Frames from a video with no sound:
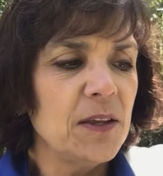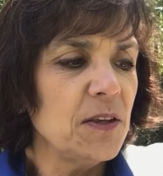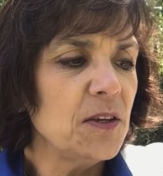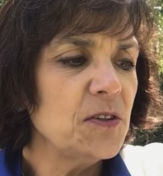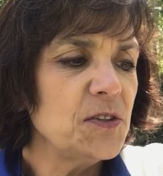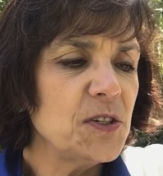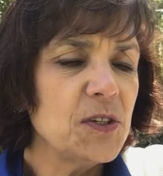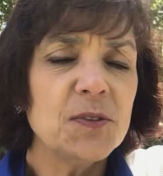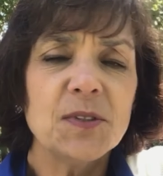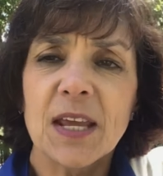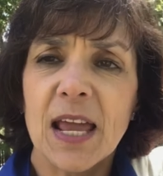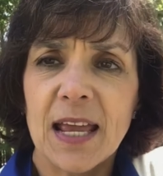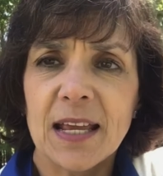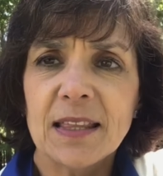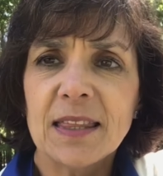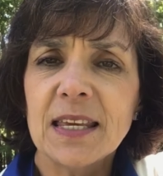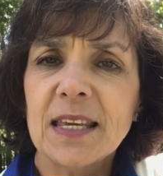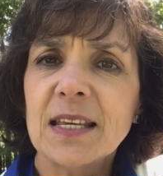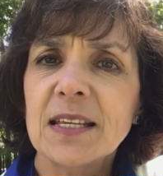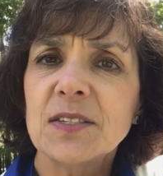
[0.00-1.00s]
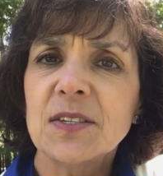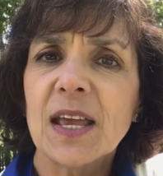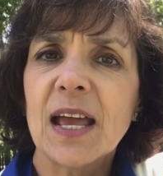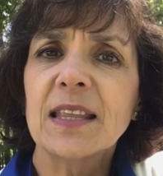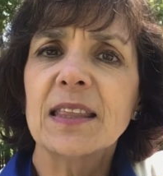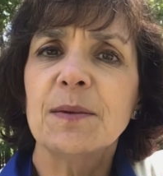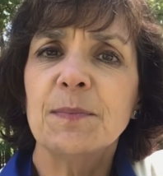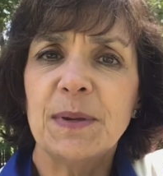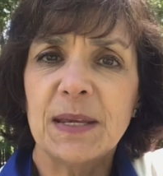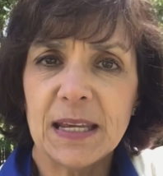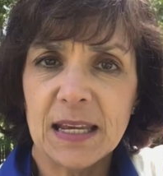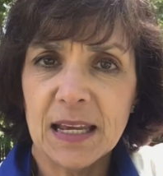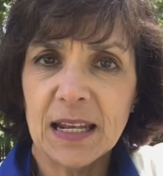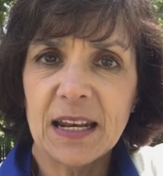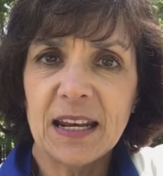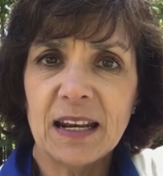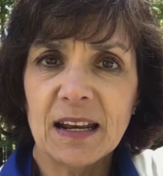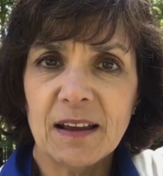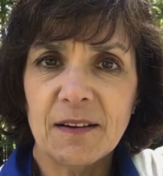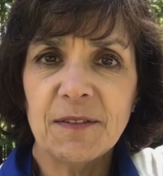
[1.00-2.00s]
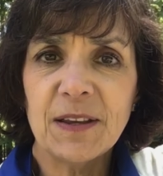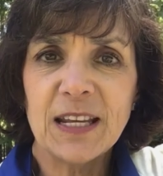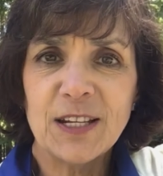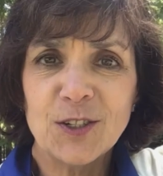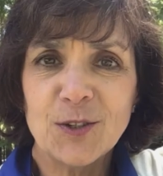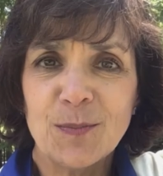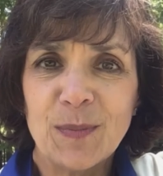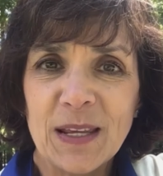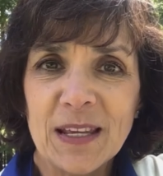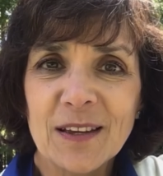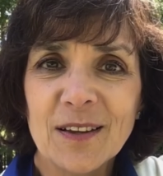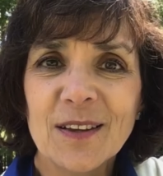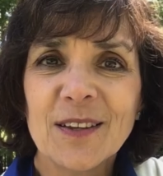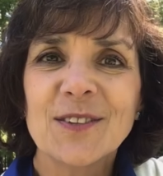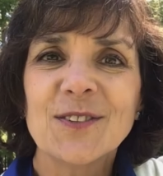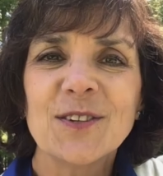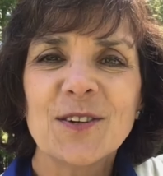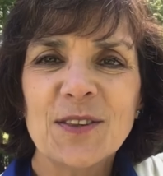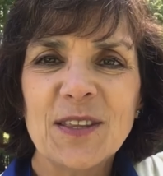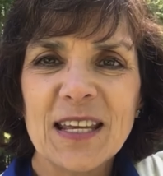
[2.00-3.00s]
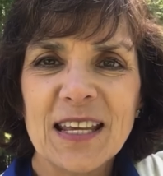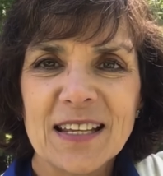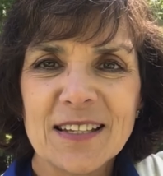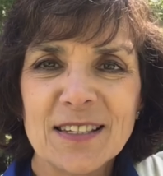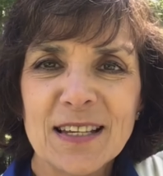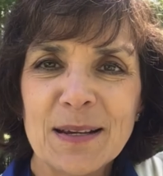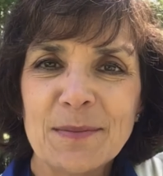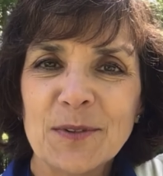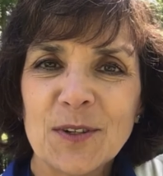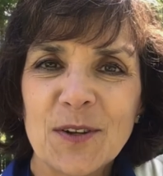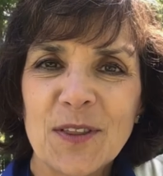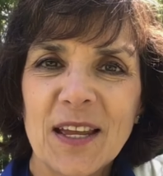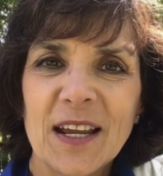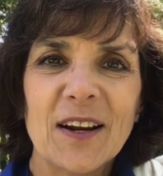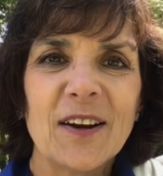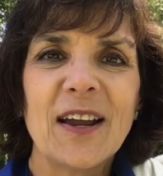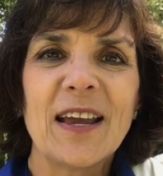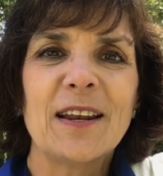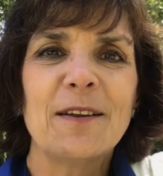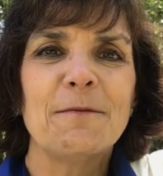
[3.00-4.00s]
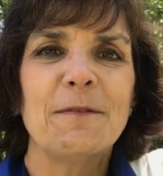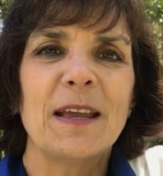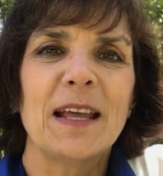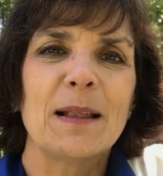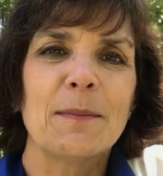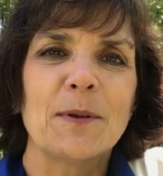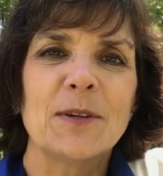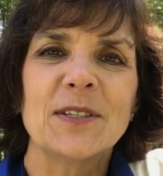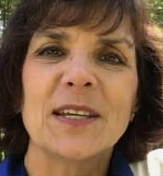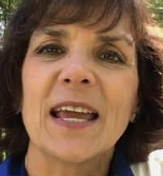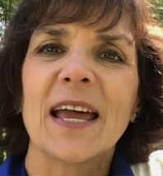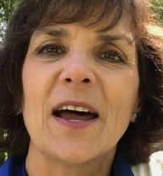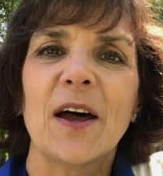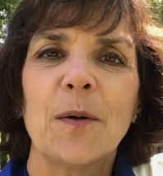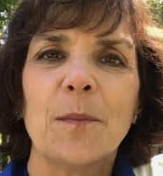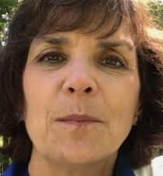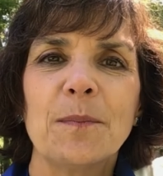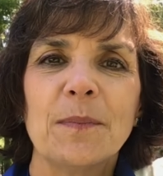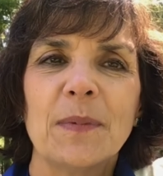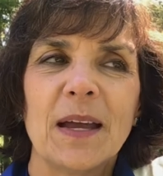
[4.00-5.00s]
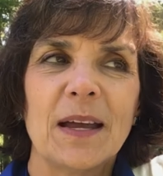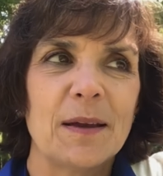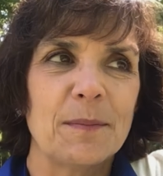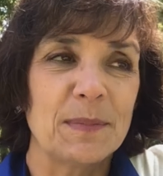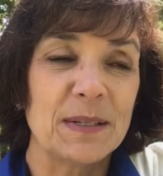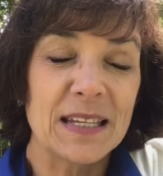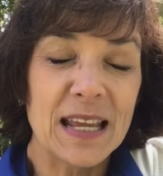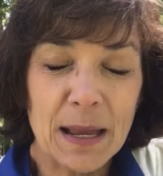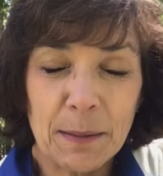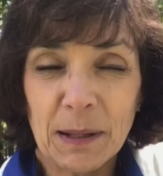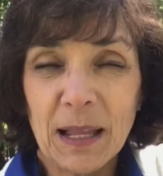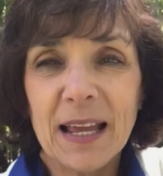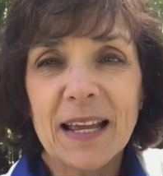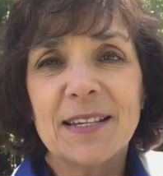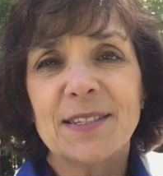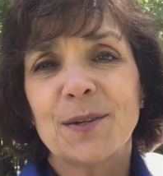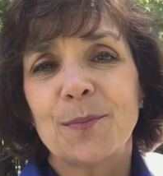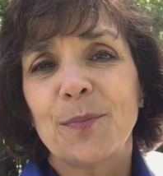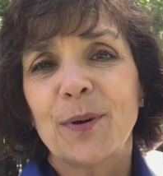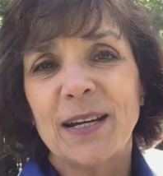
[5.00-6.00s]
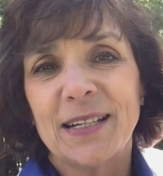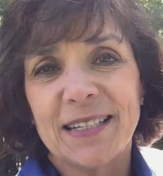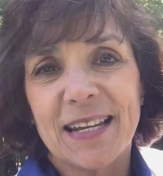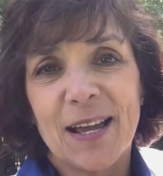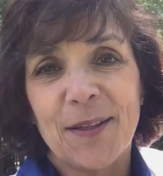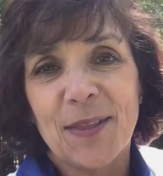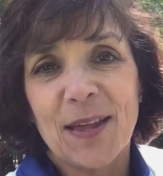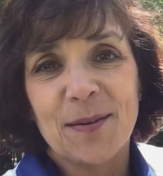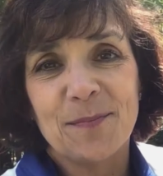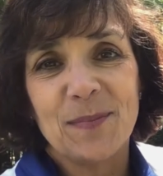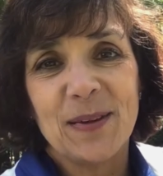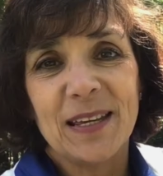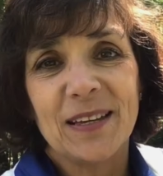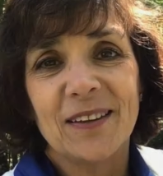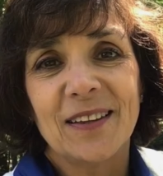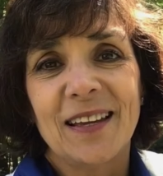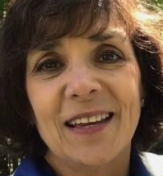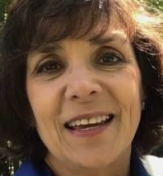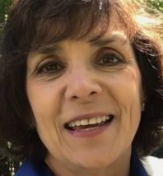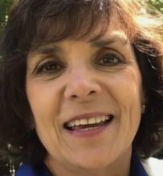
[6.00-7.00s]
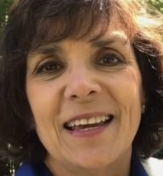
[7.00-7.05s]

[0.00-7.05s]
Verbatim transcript: You do take these at the beginning of each meal so that the enzymes are there and available to help uh, metabolize and break down that meal